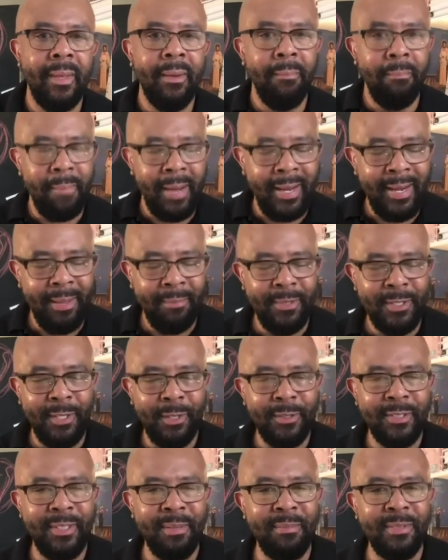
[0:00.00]
My name's Joe
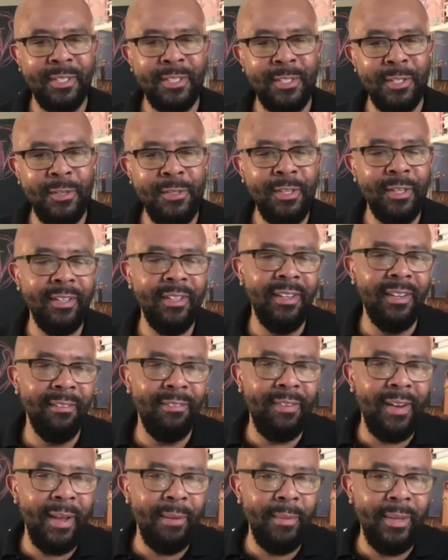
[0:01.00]
Simpson Jr. You can
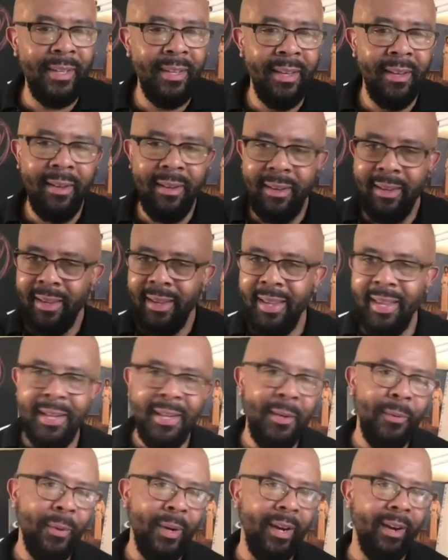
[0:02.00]
find me
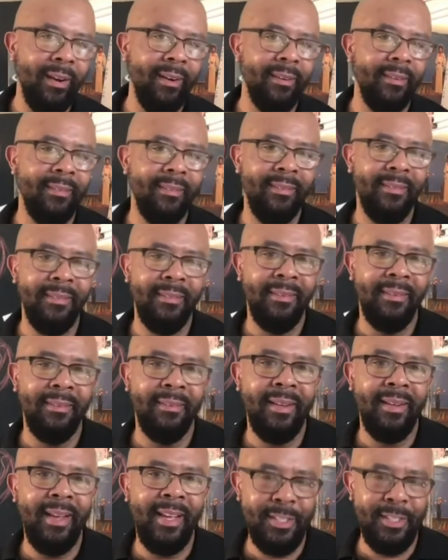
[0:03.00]
anywhere
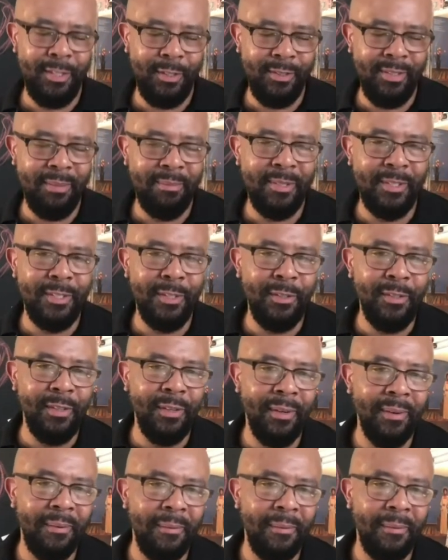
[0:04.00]
at Joe Simpson Jr.